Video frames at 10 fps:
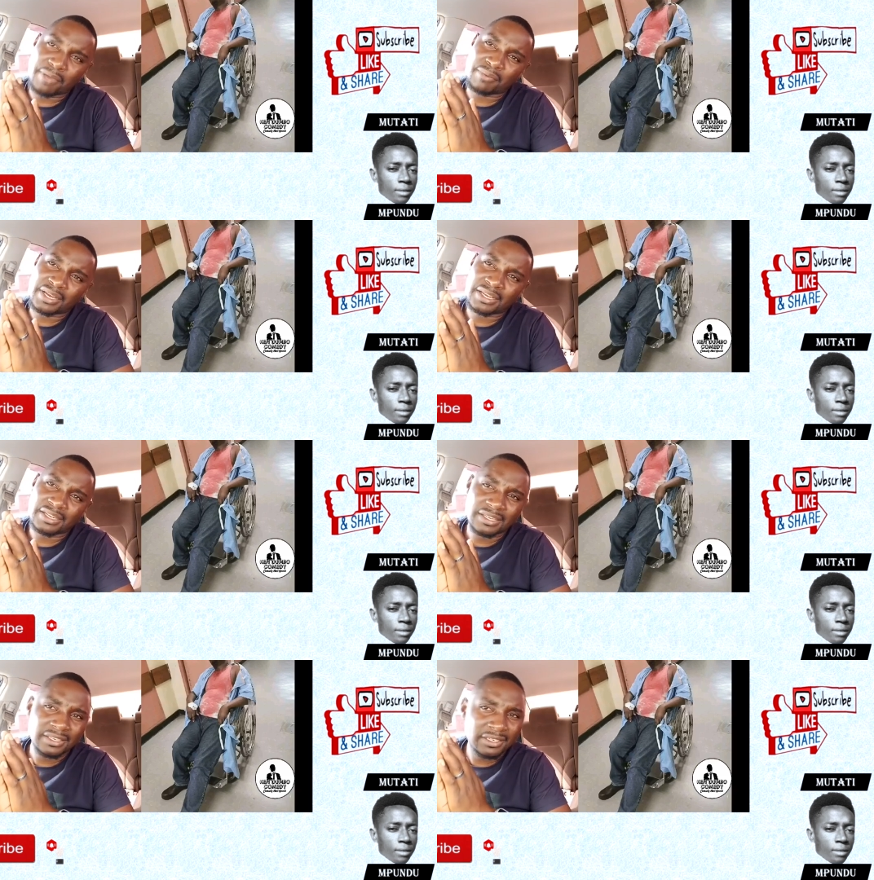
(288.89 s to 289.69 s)

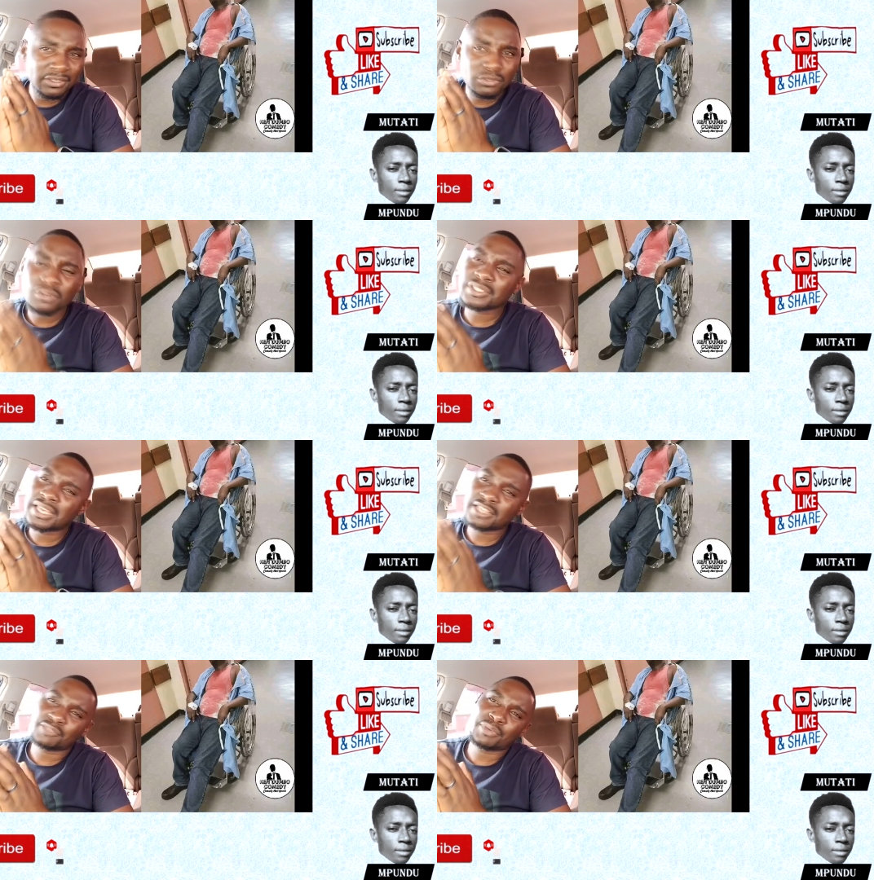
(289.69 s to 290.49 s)
Speaker 1: Chipemba,
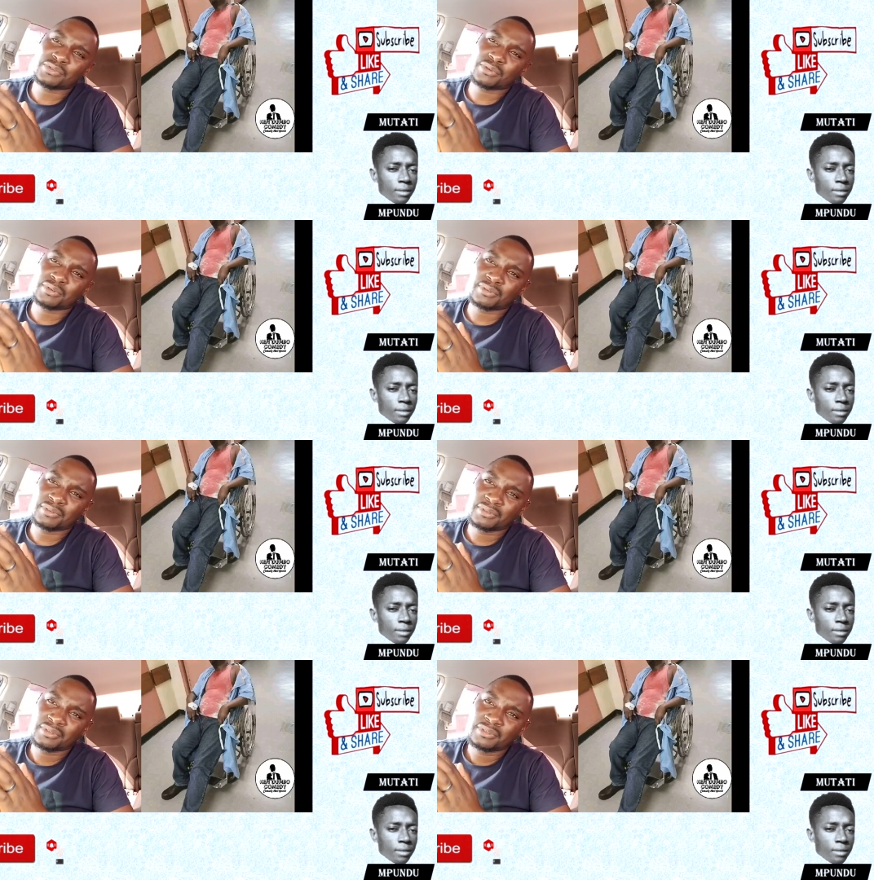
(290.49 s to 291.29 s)
don't get
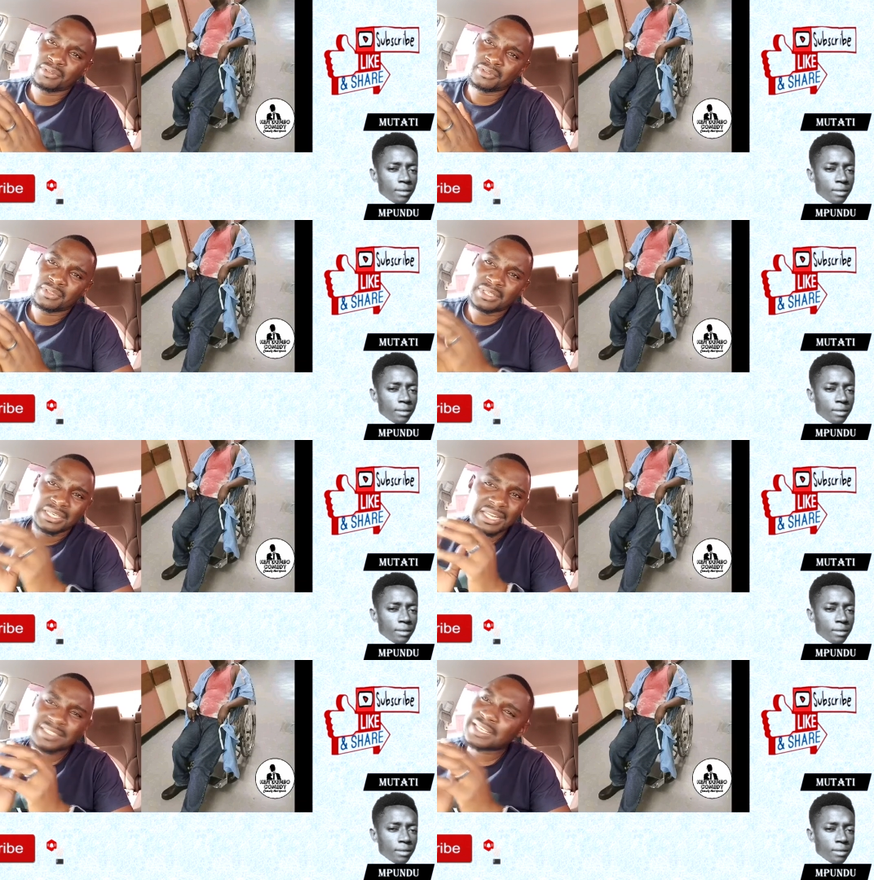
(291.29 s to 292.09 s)
personal.
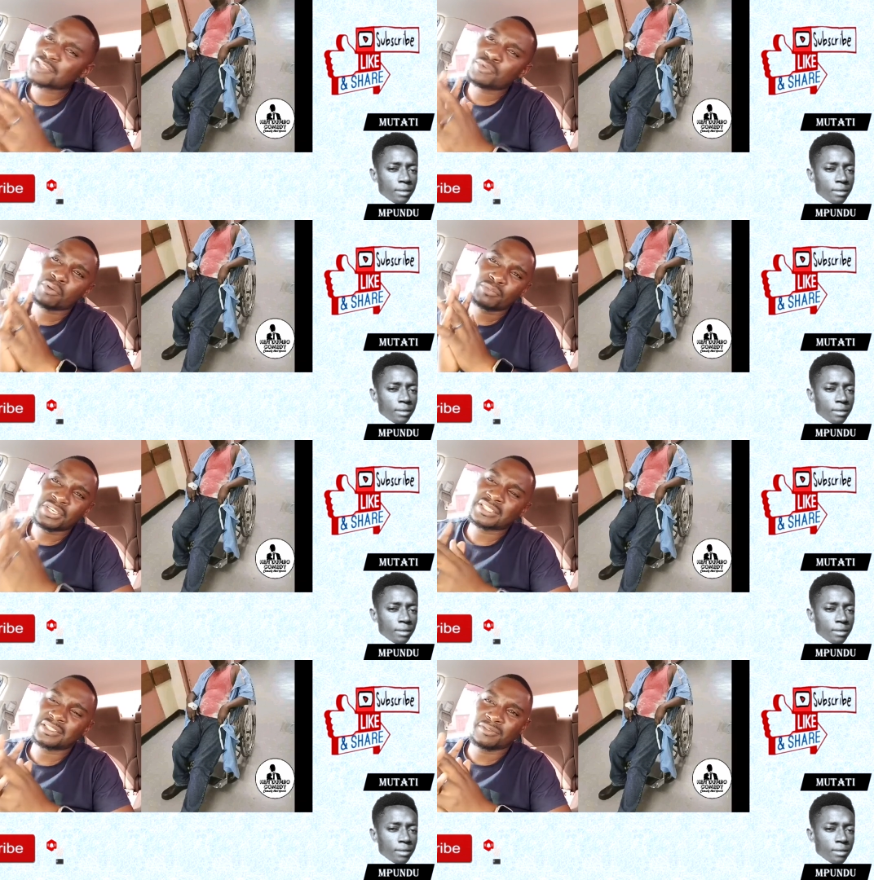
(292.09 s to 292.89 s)
Let's just be
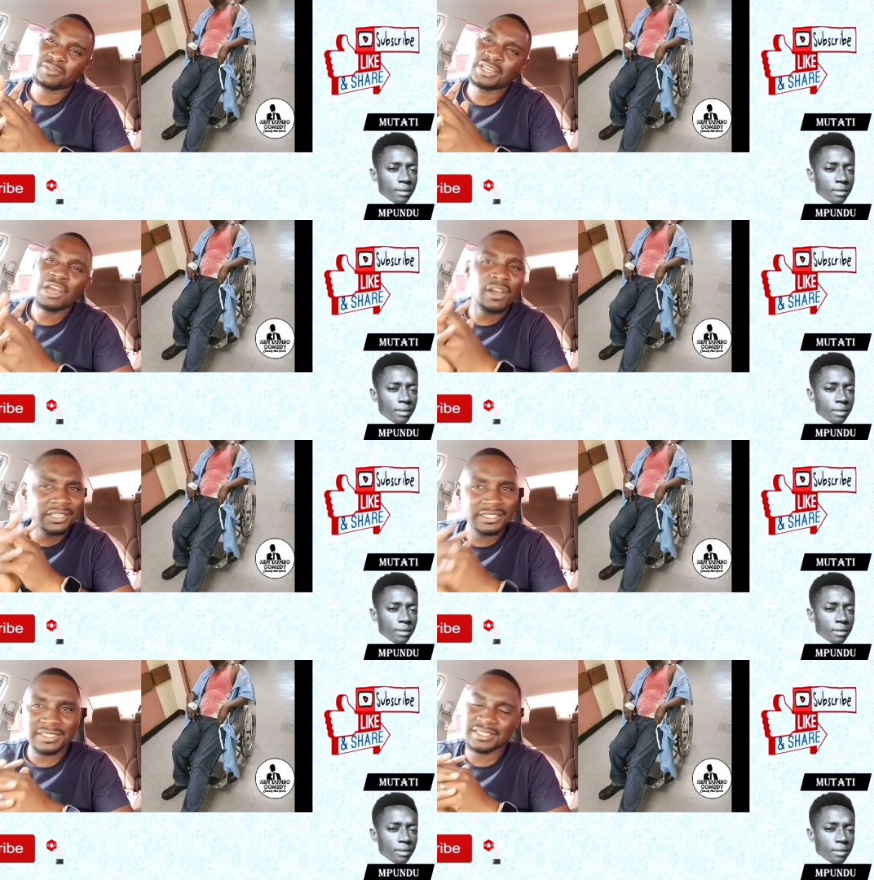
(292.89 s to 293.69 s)
objective
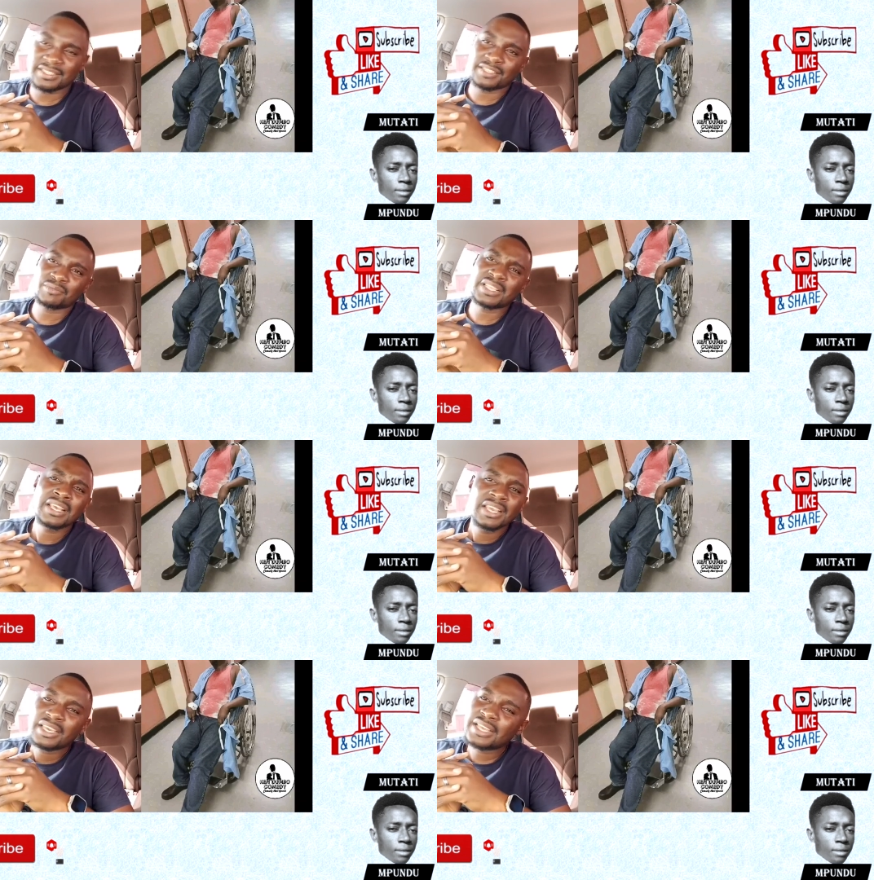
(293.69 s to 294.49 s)
in our
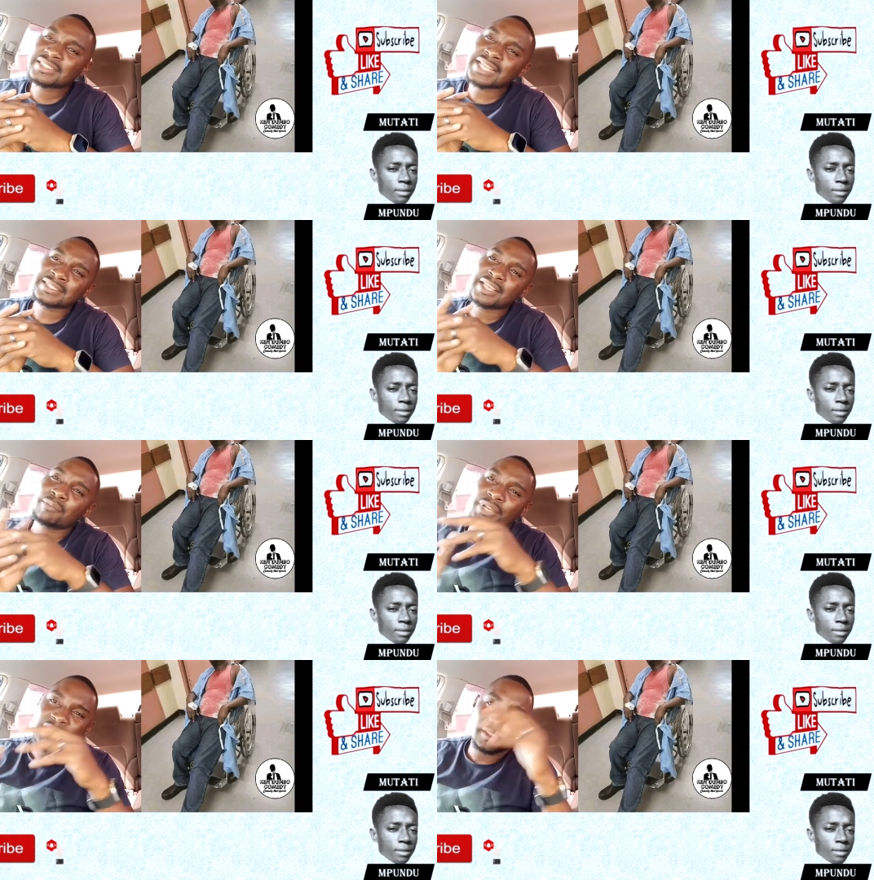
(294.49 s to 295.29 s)
criticism. It's
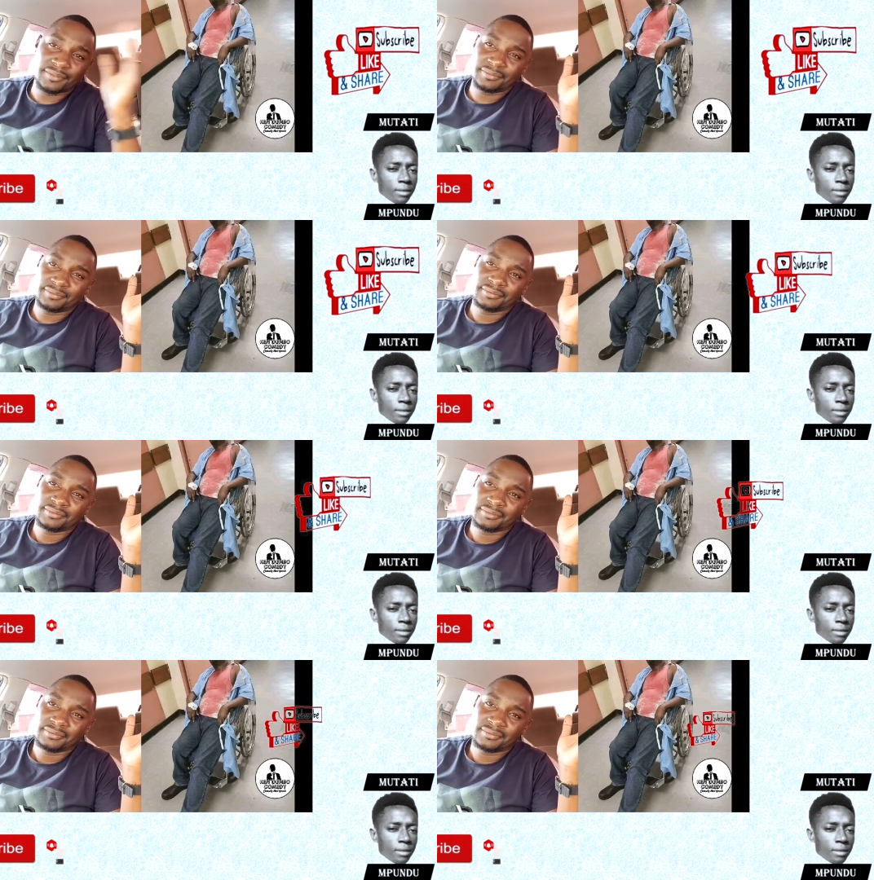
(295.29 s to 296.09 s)
just a plea.
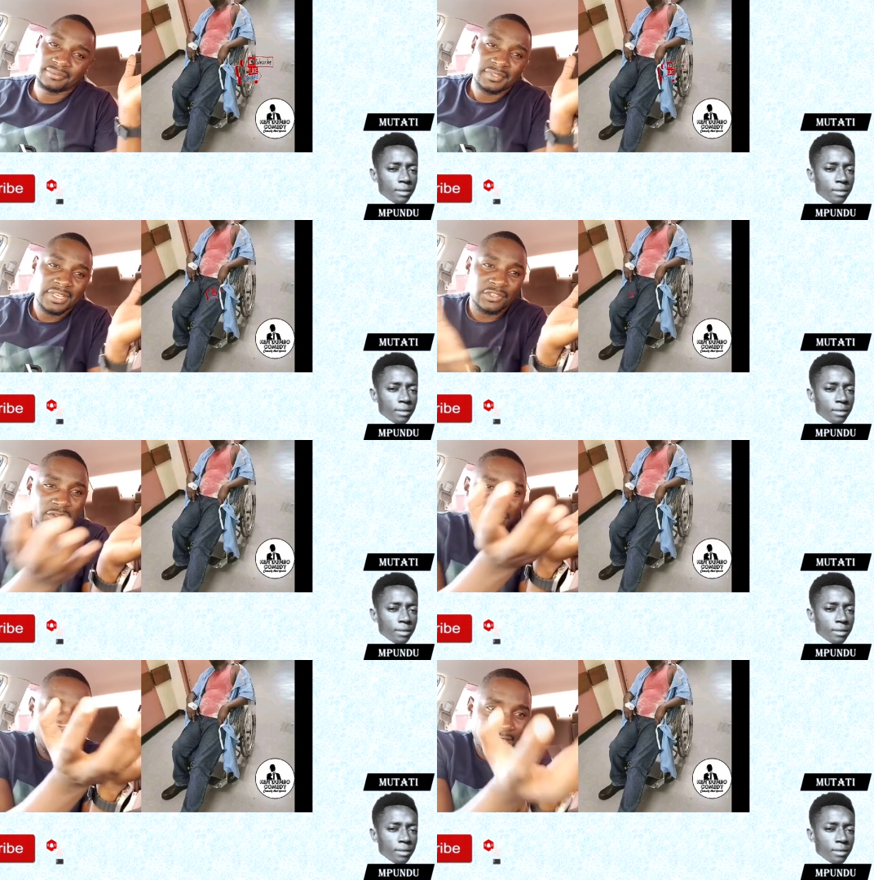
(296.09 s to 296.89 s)

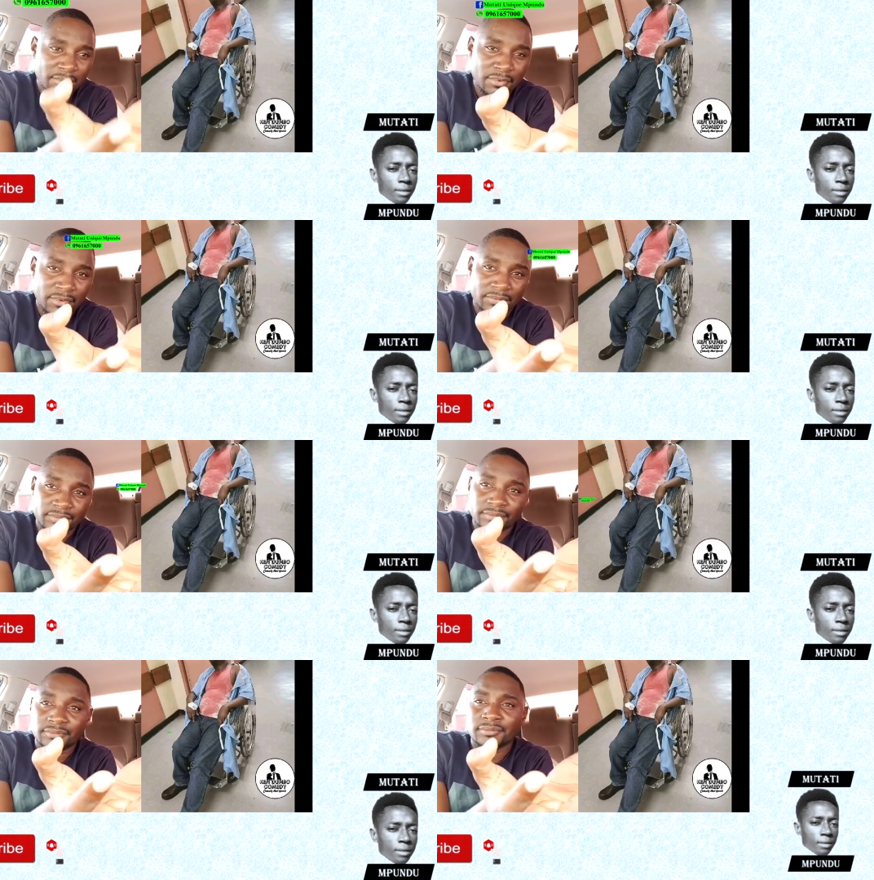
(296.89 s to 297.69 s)
It's on the table.